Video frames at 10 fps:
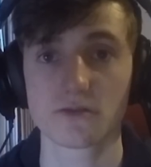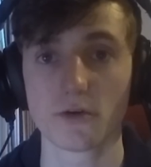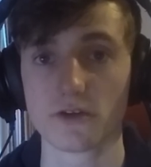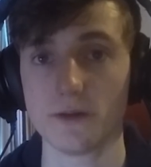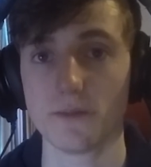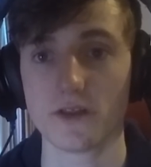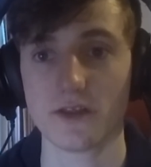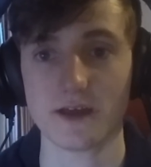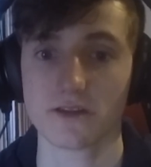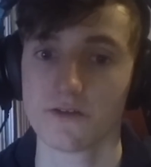smaller number
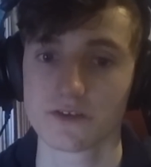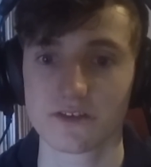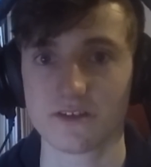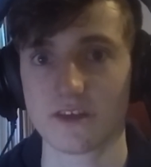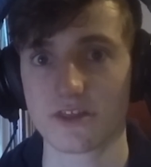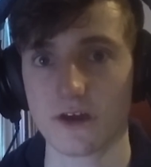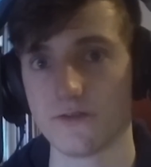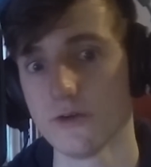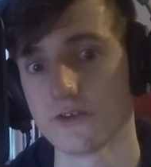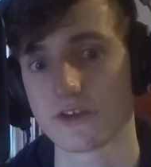than obviously
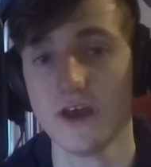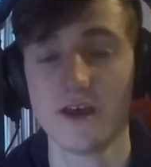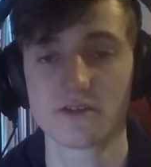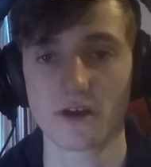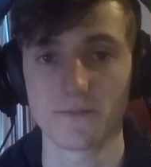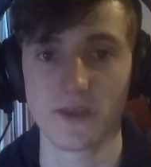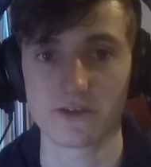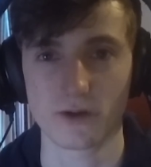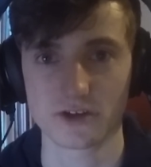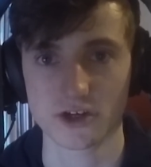T-34s, so
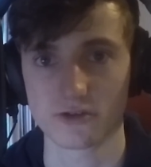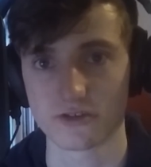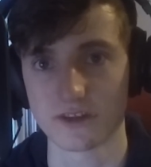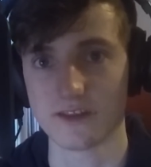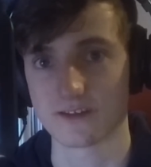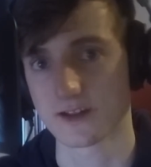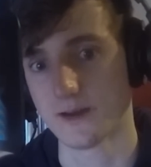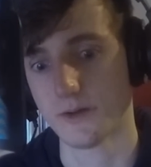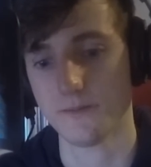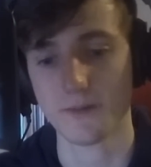that's why I chose this
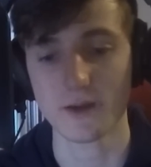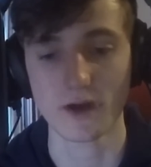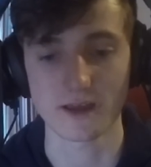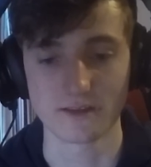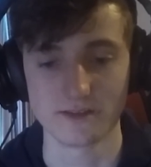clip. Anyway,